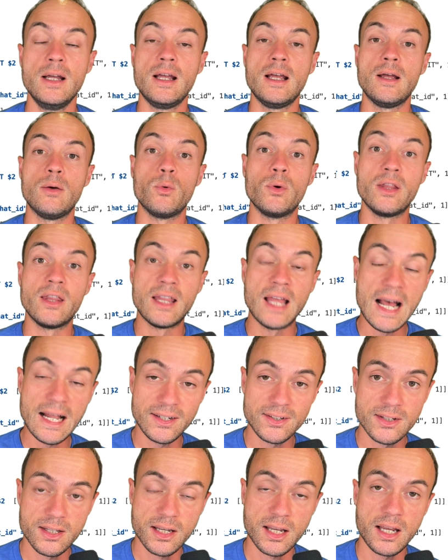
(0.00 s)
When
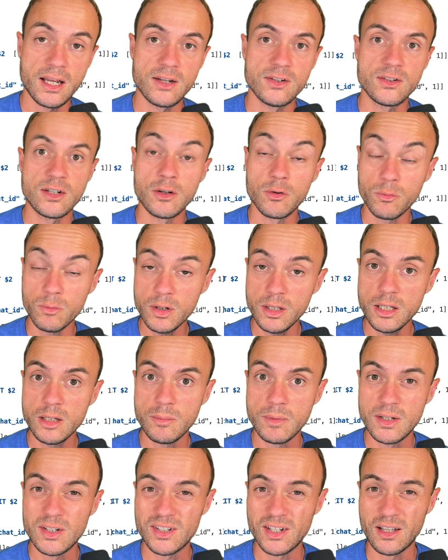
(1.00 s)
that's the case, it really
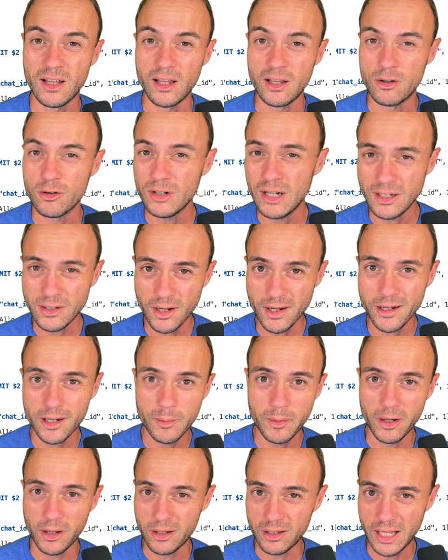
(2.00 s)
means that like you're not talking
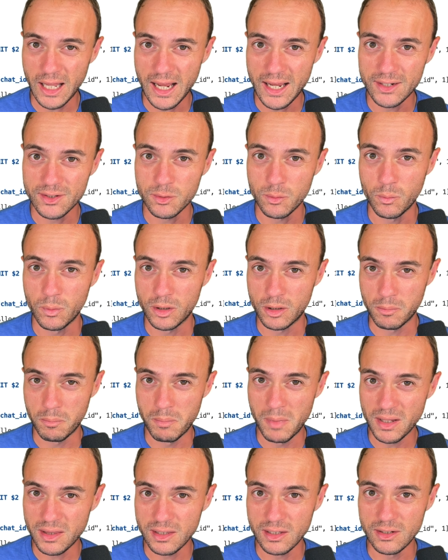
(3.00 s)
about a class with
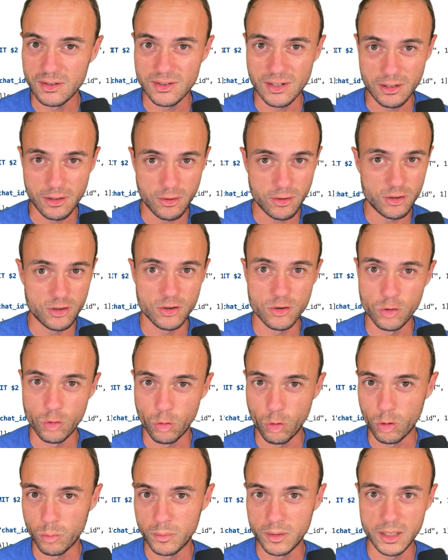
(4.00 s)
methods that you can just
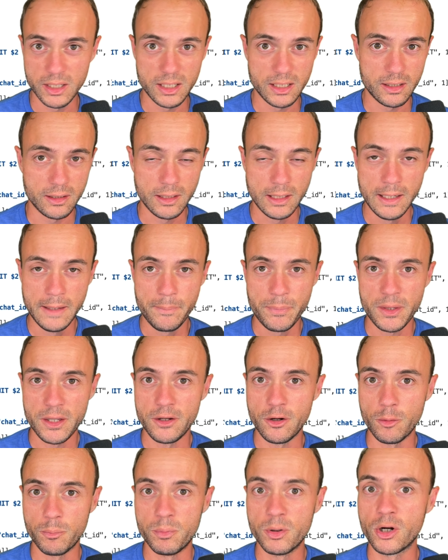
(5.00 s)
normally,
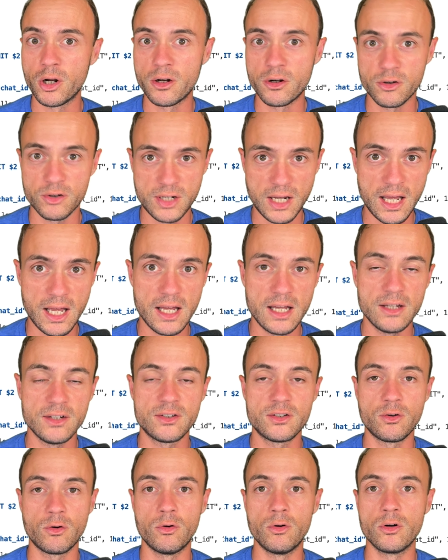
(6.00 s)
put under
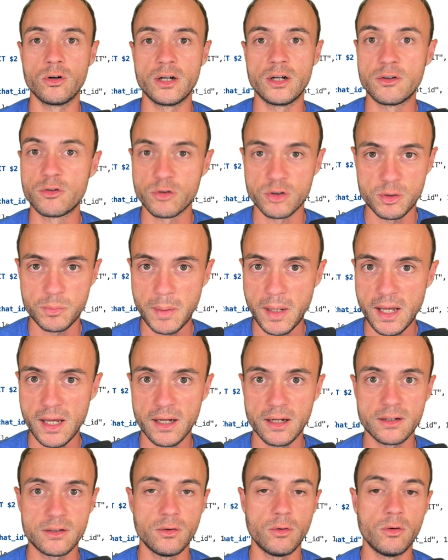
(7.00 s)
test or
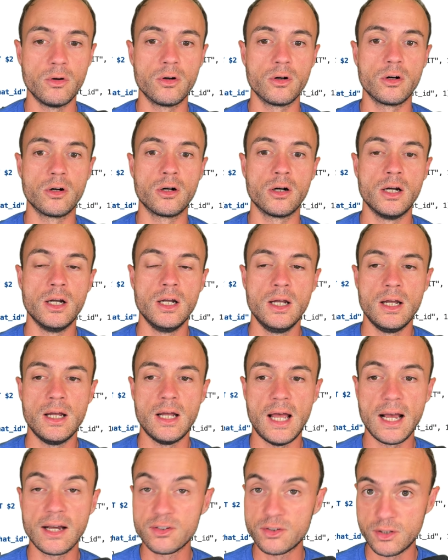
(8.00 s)
introspect or
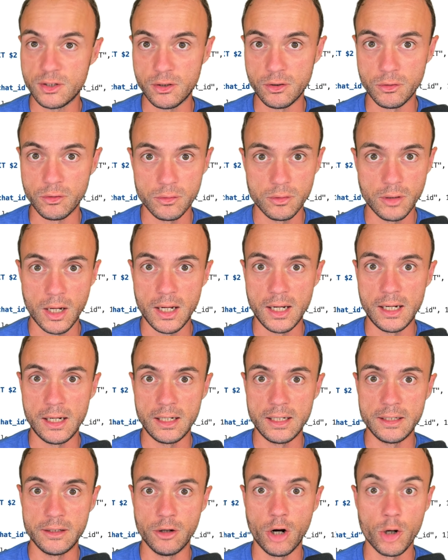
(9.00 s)
execute
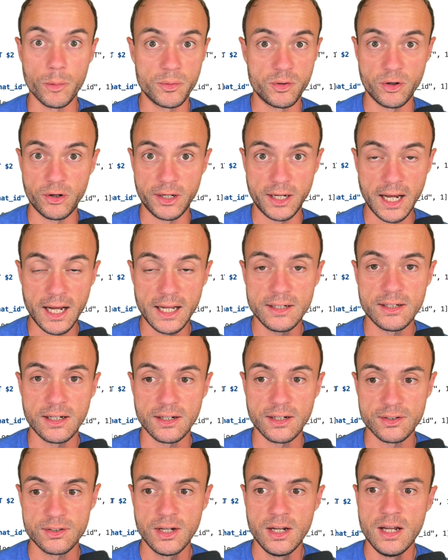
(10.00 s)
in arbitrary
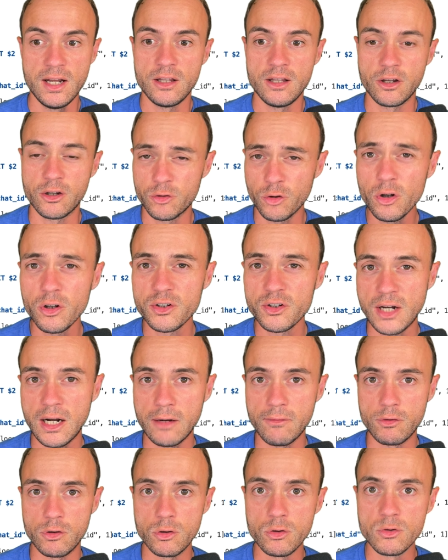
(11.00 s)
contexts. The controller is kind
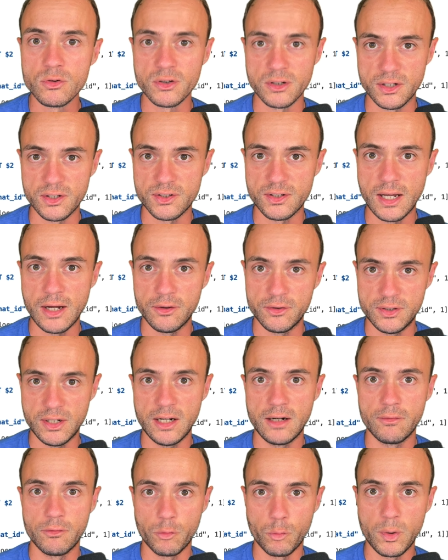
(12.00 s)
of useless outside
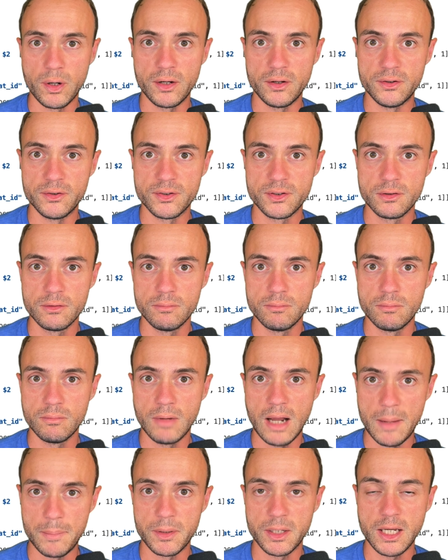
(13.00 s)
of a Rails
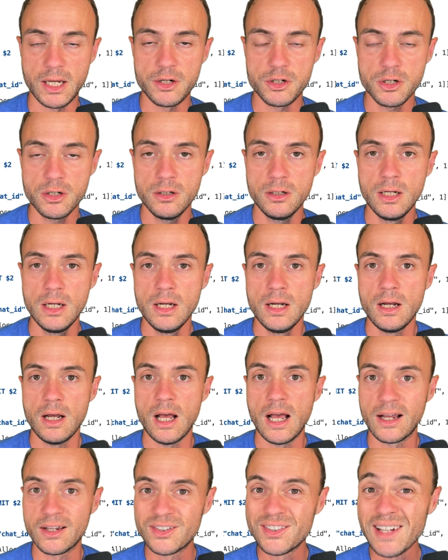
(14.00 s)
application,
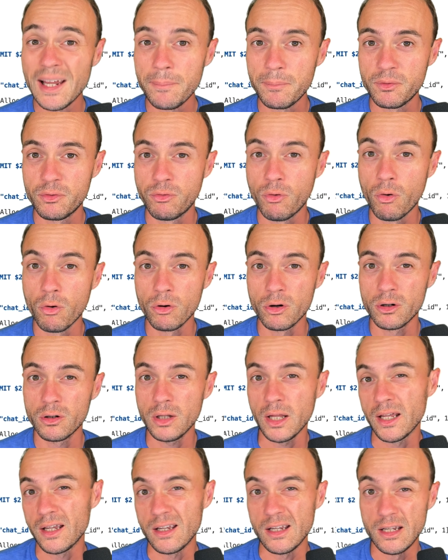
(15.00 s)
except for
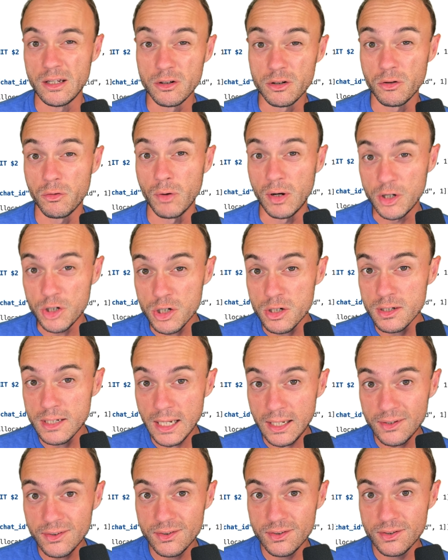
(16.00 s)
like integration
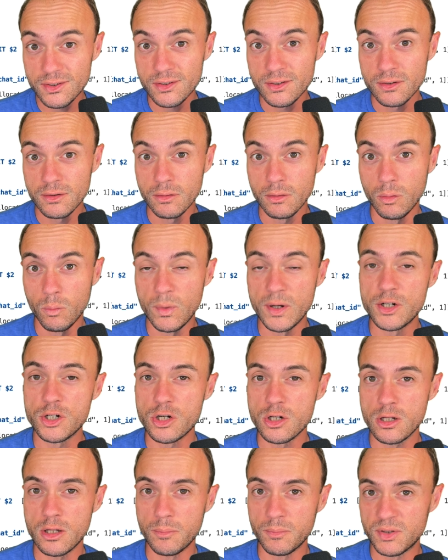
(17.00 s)
tests, which
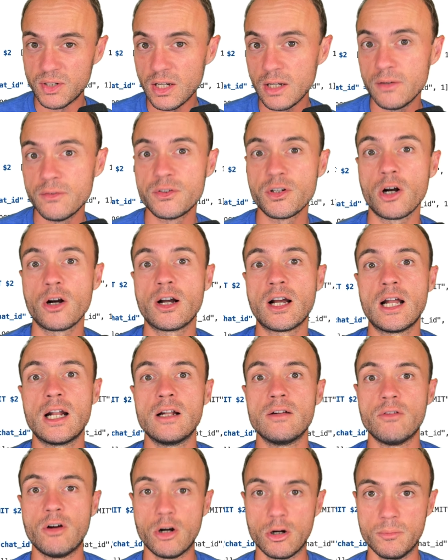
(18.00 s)
themselves are kind
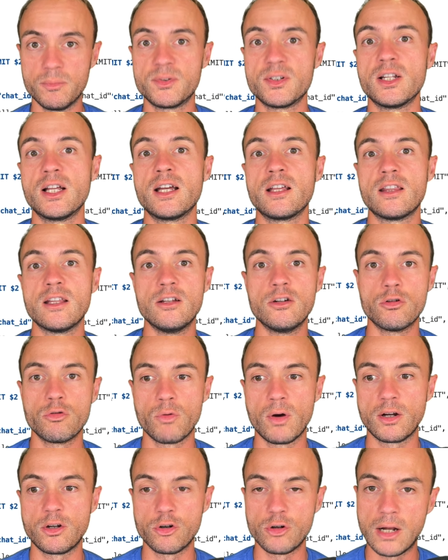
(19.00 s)
of arm's length
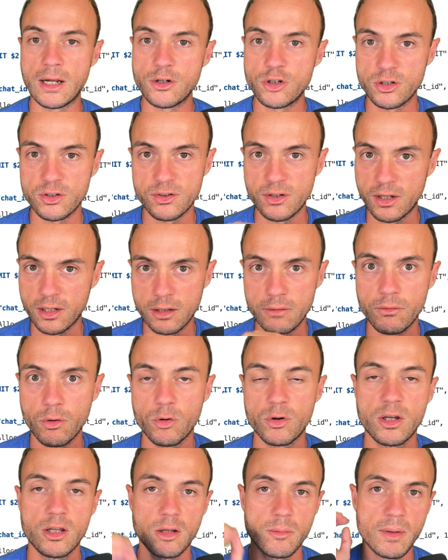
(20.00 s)
indirect. You're not just like
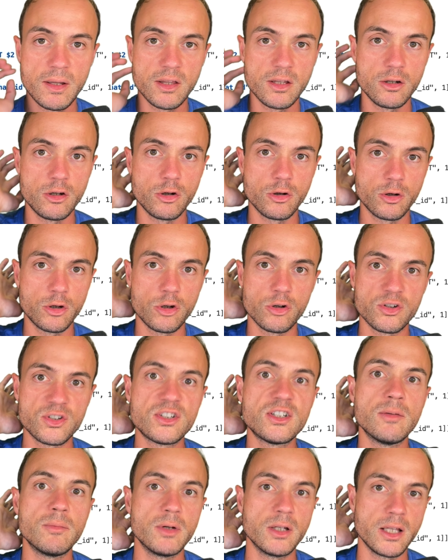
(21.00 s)
invoking the method, you're
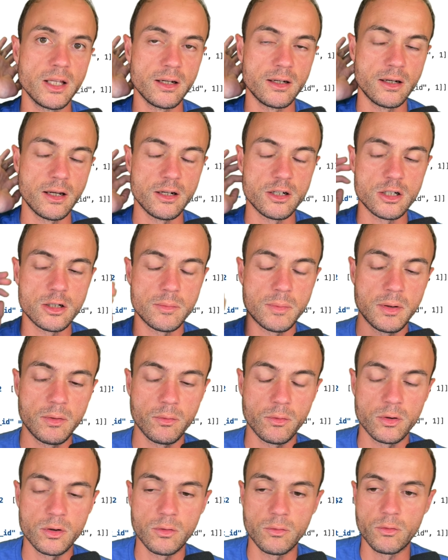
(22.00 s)
simulating
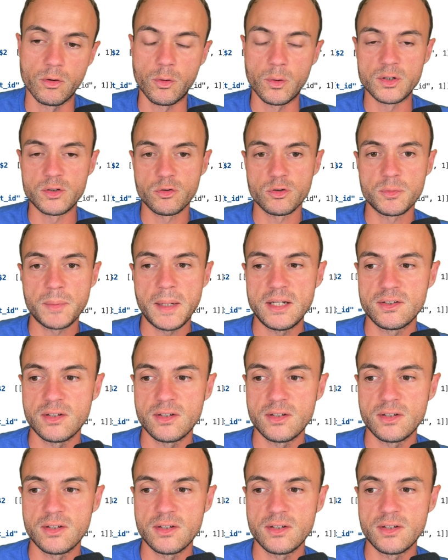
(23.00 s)
HTTP request response